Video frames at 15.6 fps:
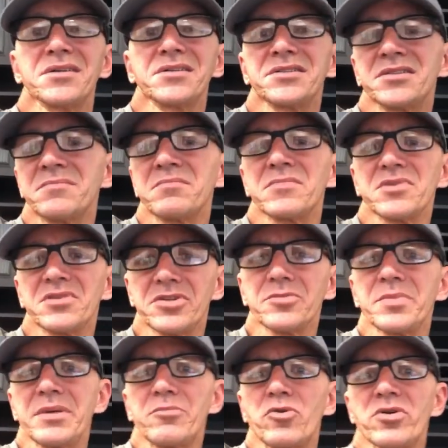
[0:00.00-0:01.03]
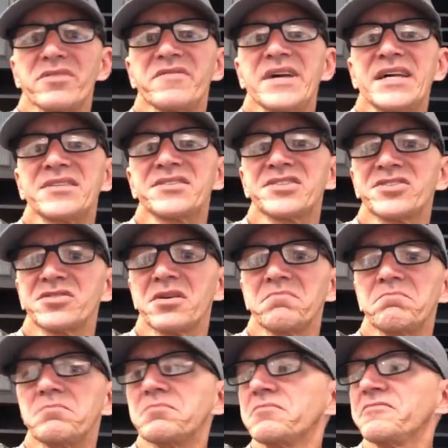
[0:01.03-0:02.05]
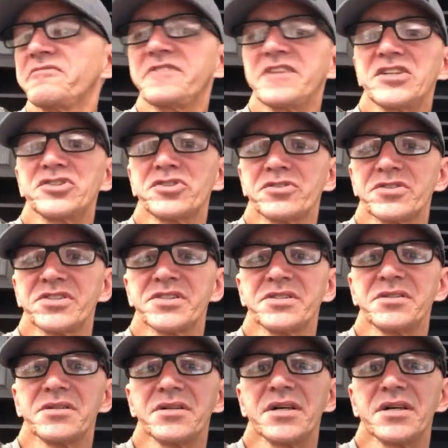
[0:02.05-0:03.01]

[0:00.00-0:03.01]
some little bit more advanced features